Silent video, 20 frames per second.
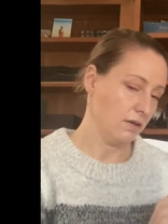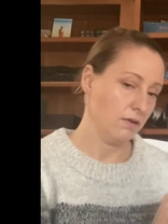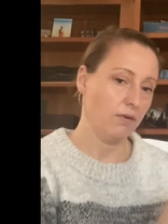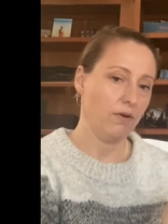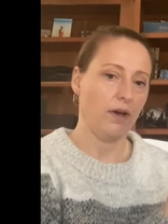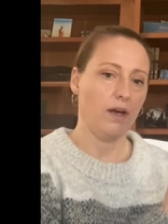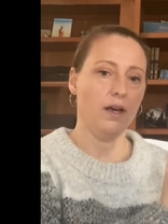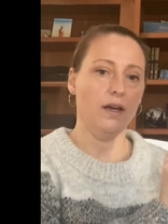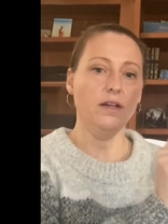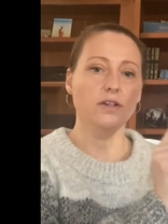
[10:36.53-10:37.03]

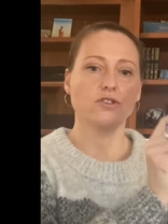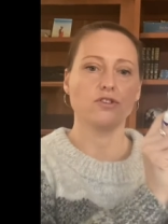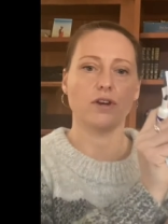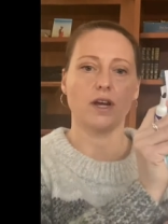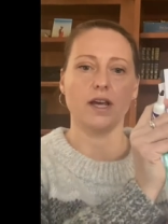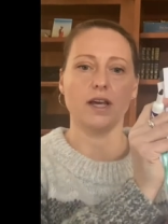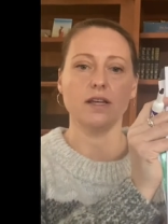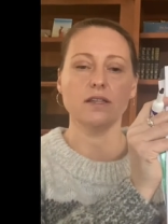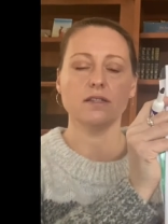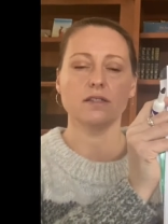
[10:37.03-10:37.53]
Okay,
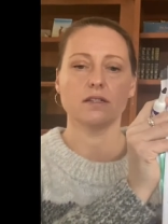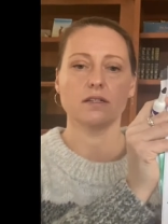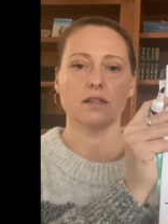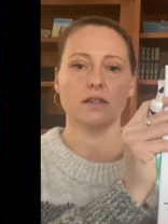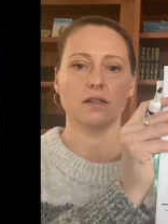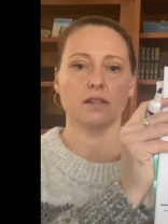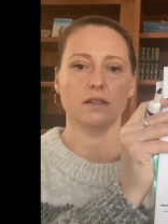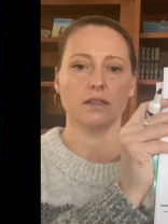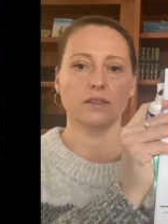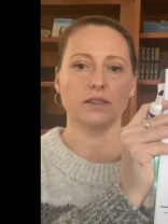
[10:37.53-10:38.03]
traced
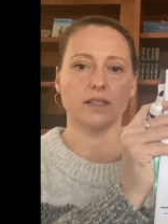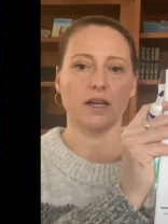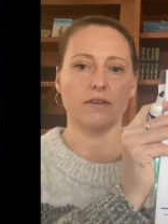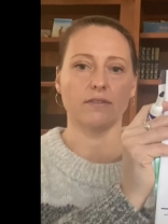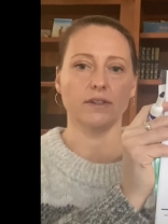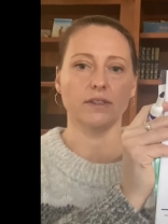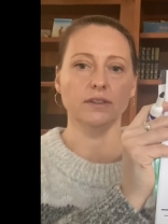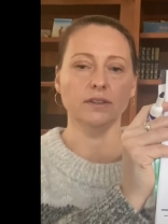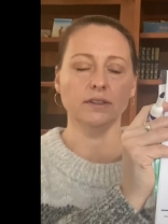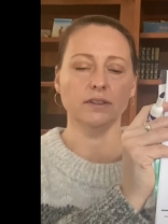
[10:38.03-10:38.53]
the
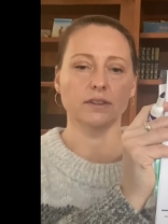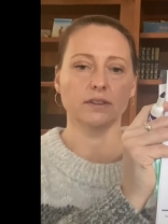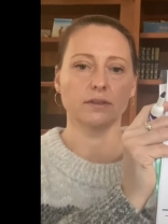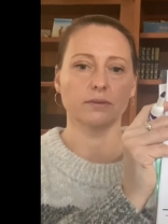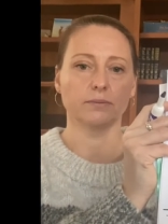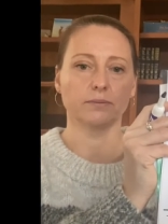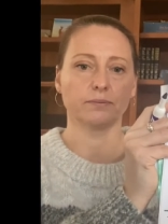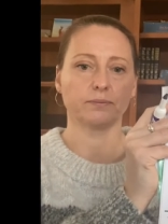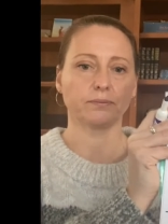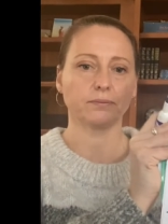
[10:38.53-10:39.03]
sevens
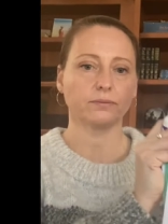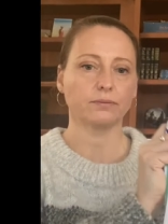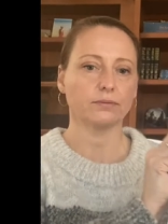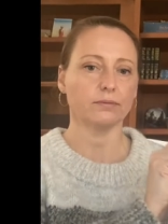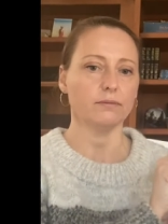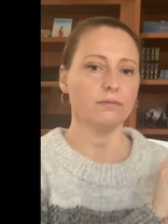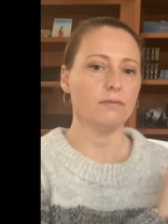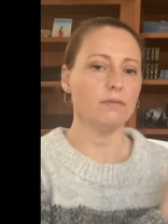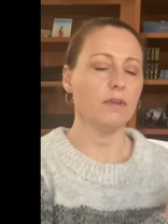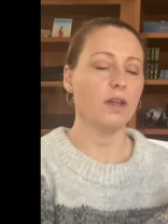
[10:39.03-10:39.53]

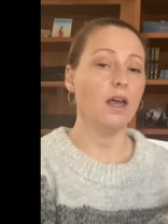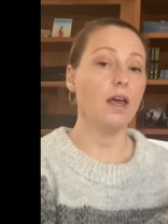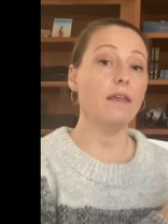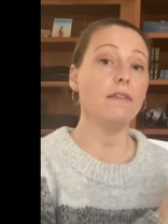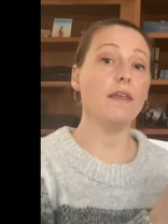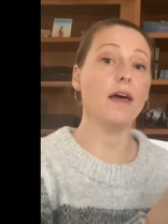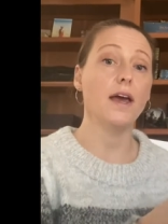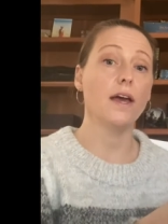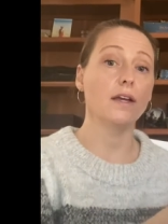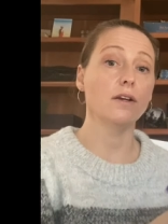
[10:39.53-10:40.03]
and
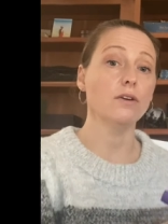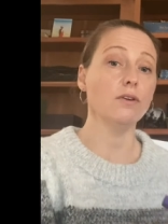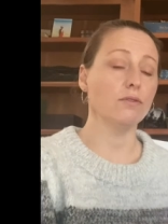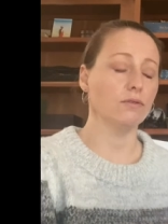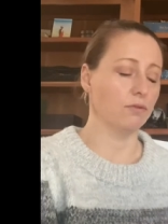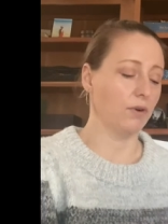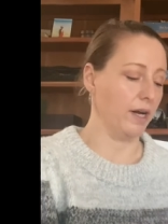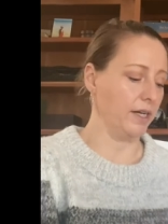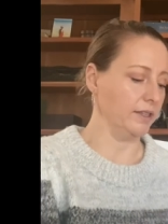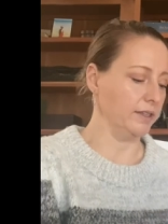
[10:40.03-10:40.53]
then
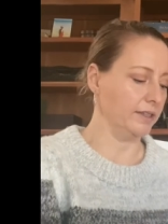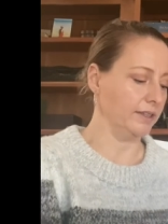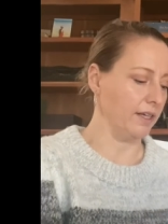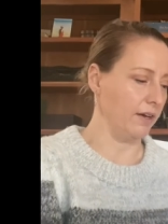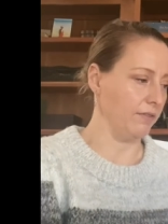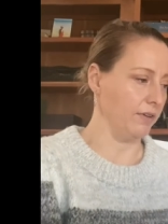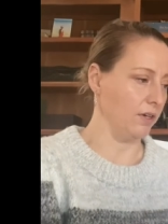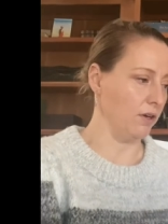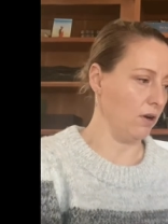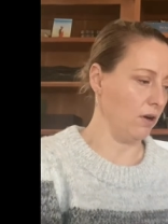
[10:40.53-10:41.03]
write
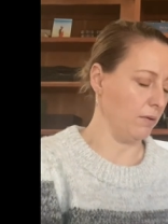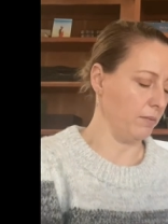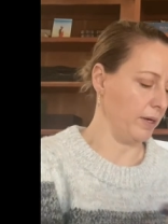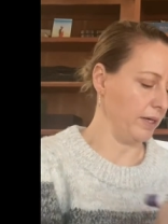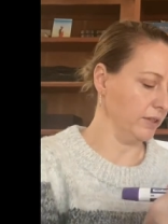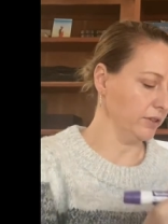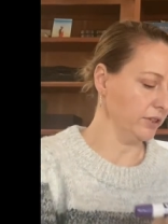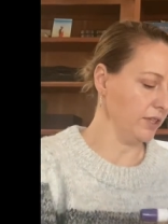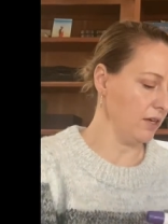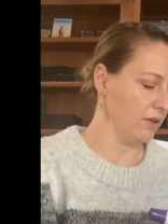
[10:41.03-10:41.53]
seven all by
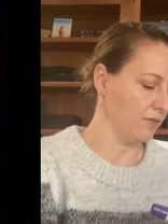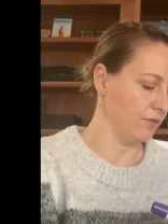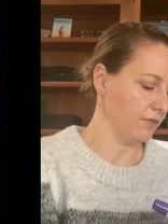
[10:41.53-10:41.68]
yourself.